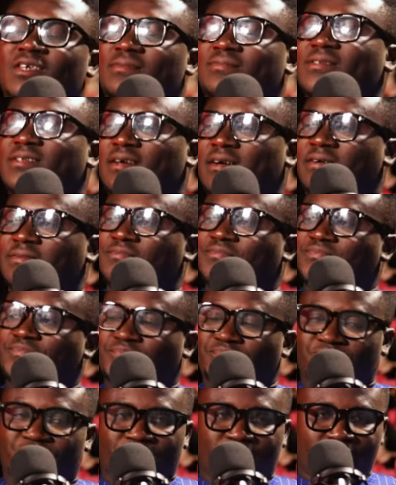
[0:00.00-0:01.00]
chapter
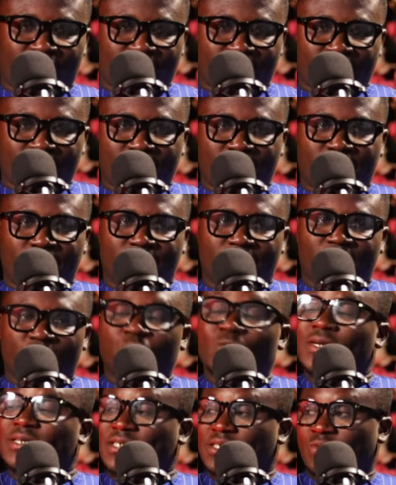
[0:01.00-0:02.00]

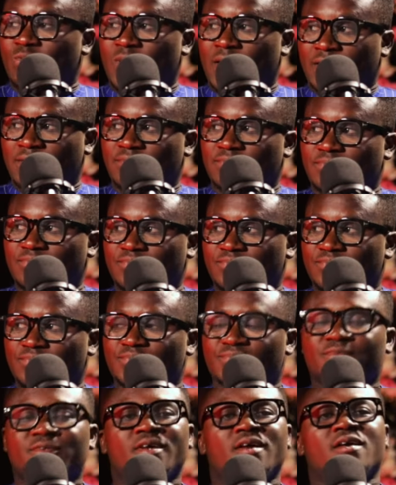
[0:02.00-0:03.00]
twenty-one,
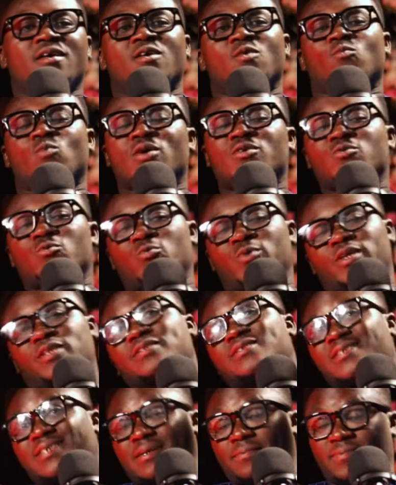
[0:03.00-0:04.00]
when you
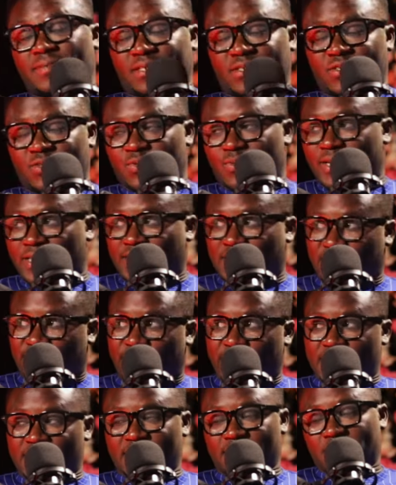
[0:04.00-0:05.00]
read chapter twenty,
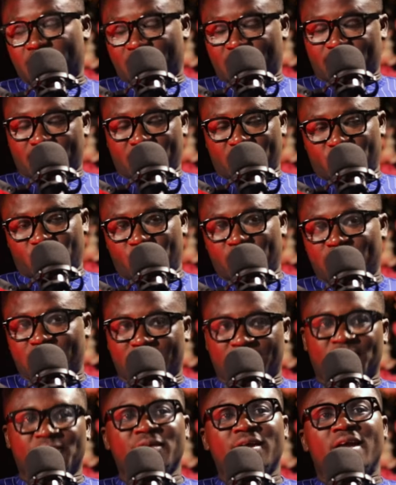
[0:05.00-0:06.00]
First Samuel chapter
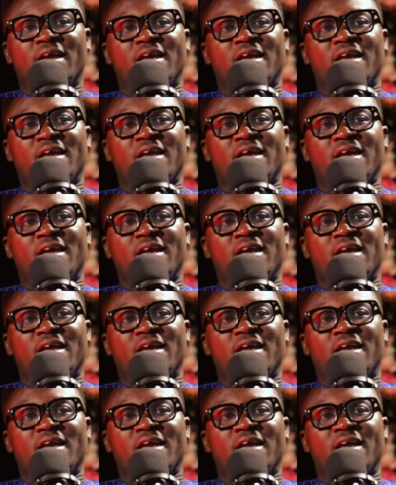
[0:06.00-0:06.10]
twenty,